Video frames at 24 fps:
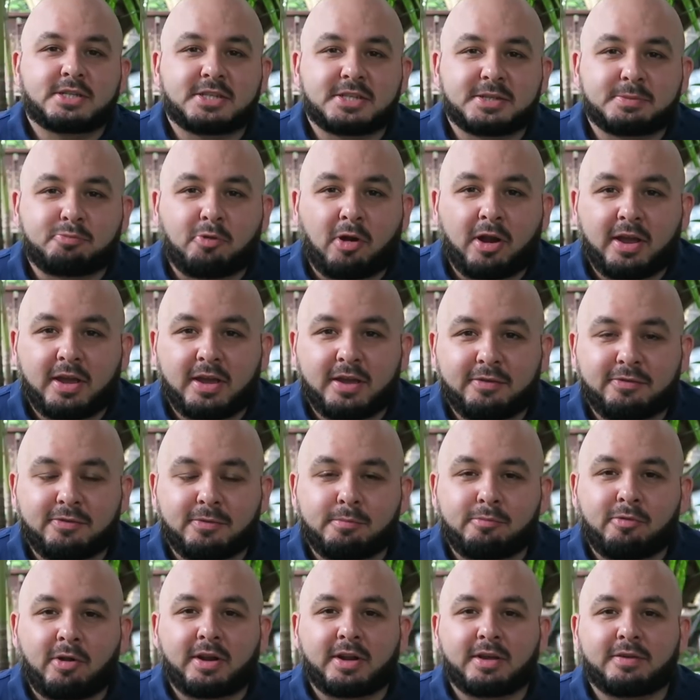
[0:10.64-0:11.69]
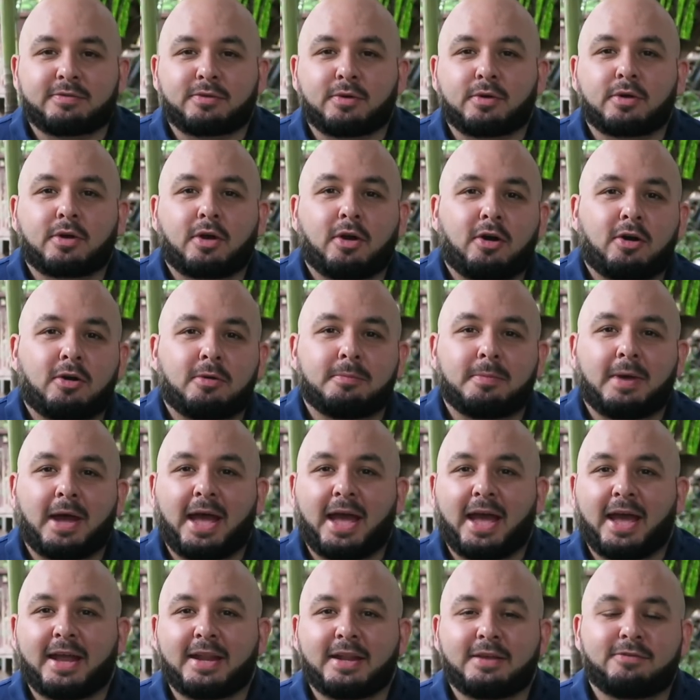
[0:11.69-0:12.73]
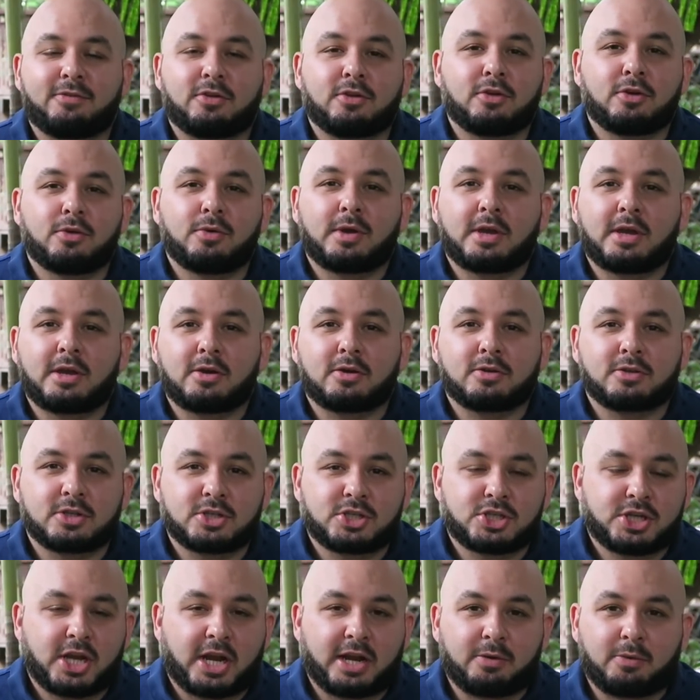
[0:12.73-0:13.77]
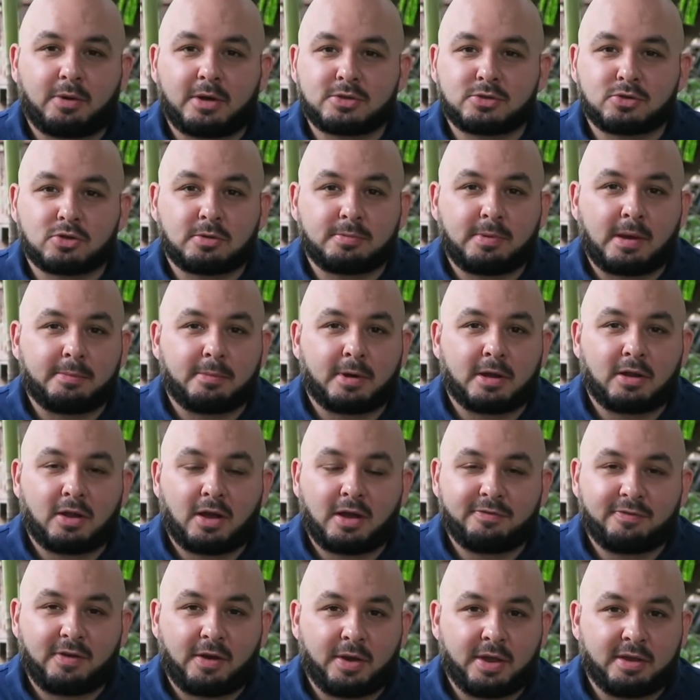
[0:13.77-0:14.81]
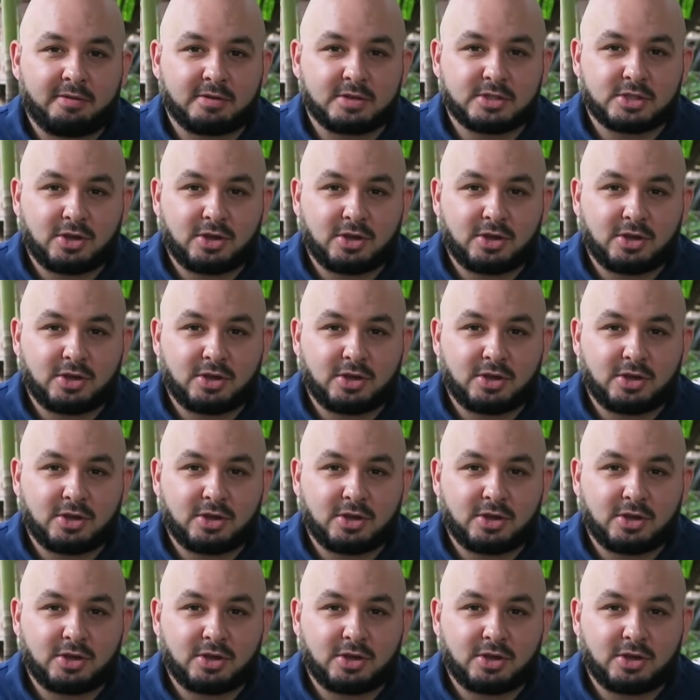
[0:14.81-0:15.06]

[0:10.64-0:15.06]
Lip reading: This is Brett here from brettdev.com, and if you're new here on this channel, I talk about my life out here in